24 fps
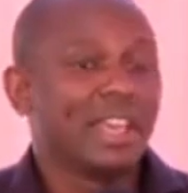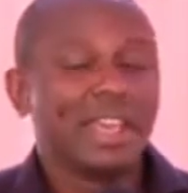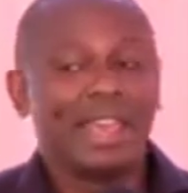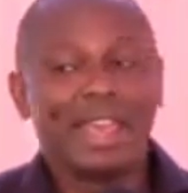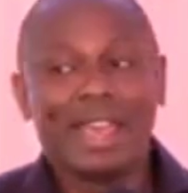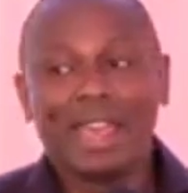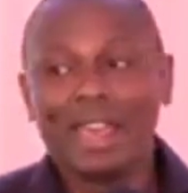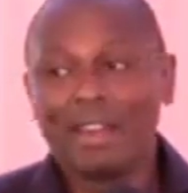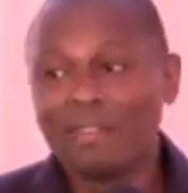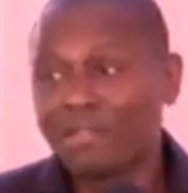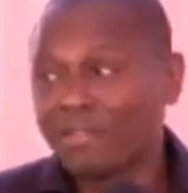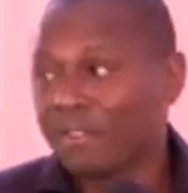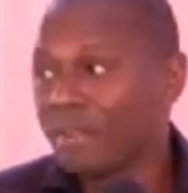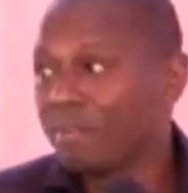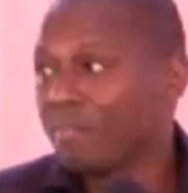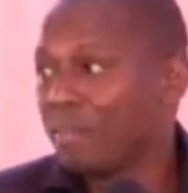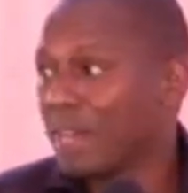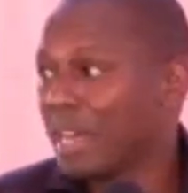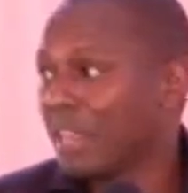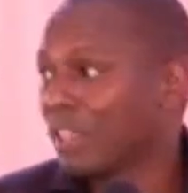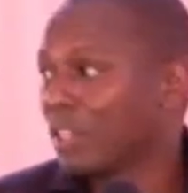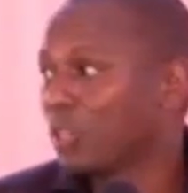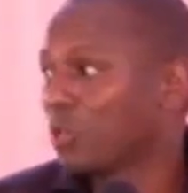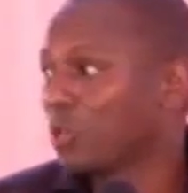every
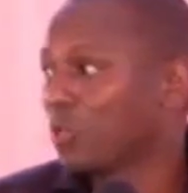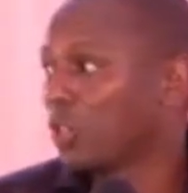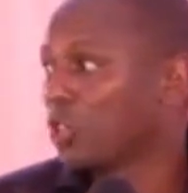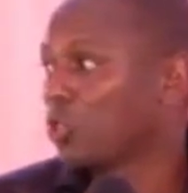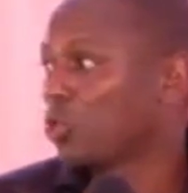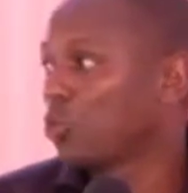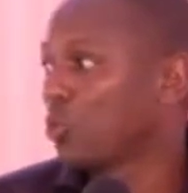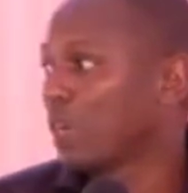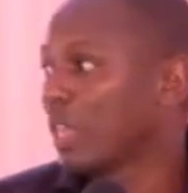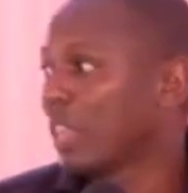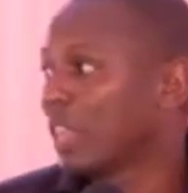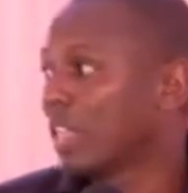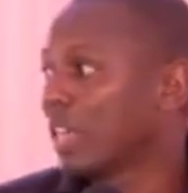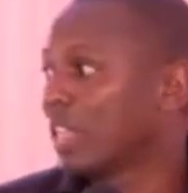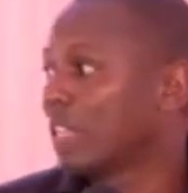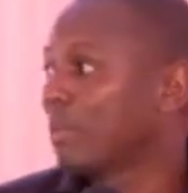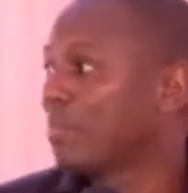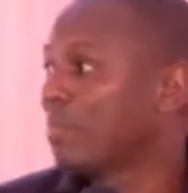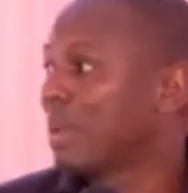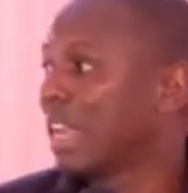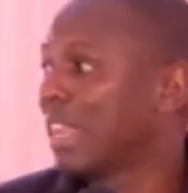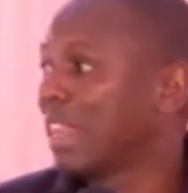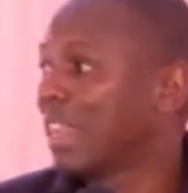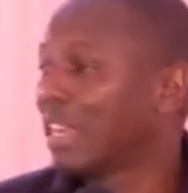month to ensure
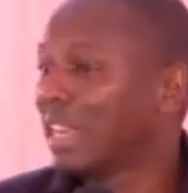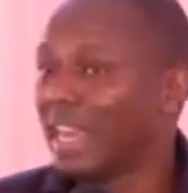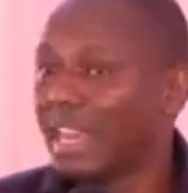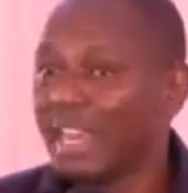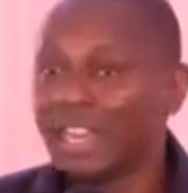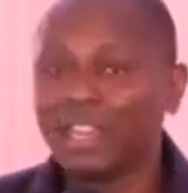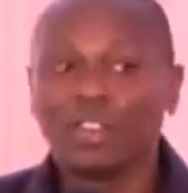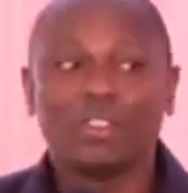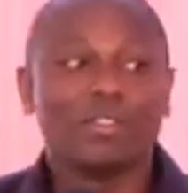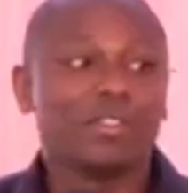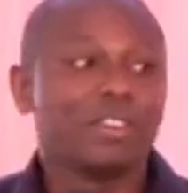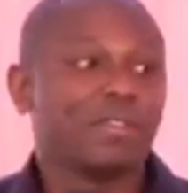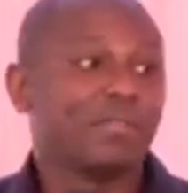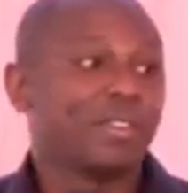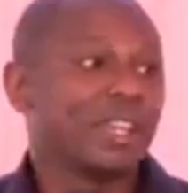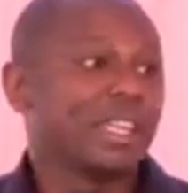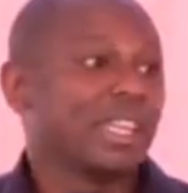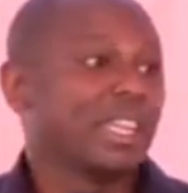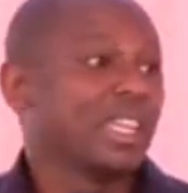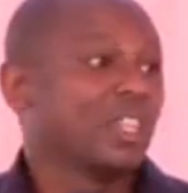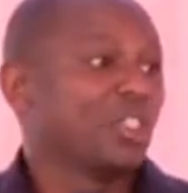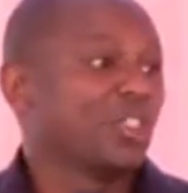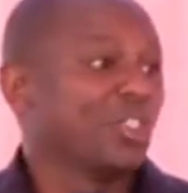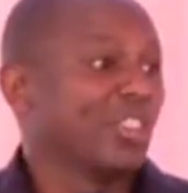that by the end of the
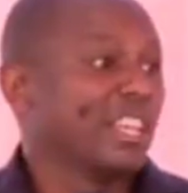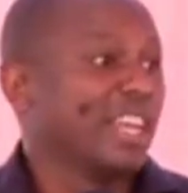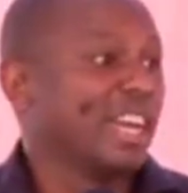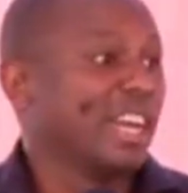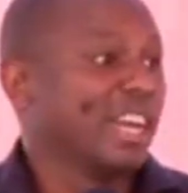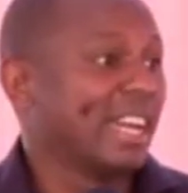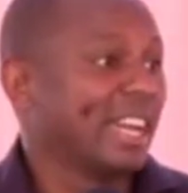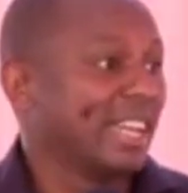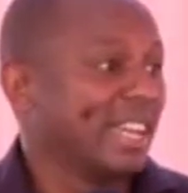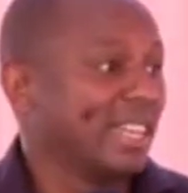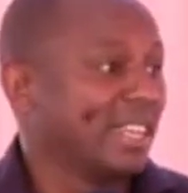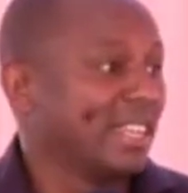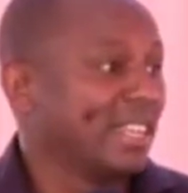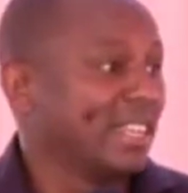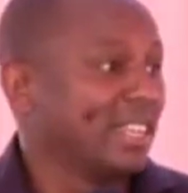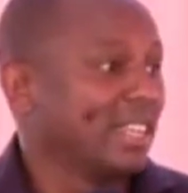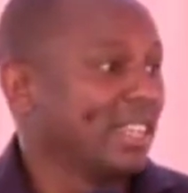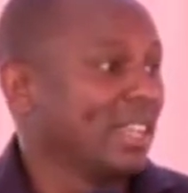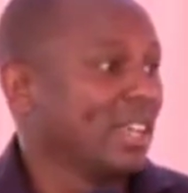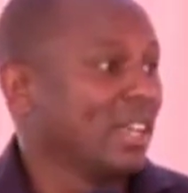financial year again,